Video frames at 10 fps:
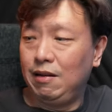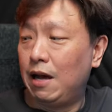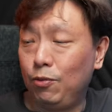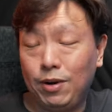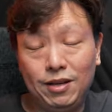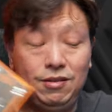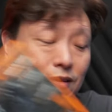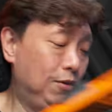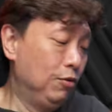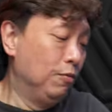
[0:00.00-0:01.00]
Otherwise,
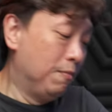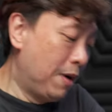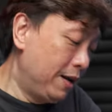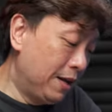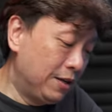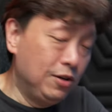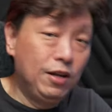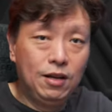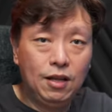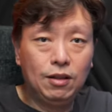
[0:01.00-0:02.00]
you might
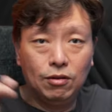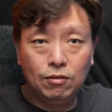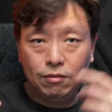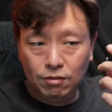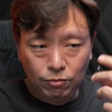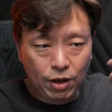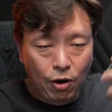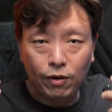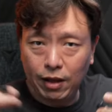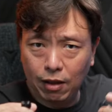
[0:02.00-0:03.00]
actually need to
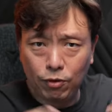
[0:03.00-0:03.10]
recall and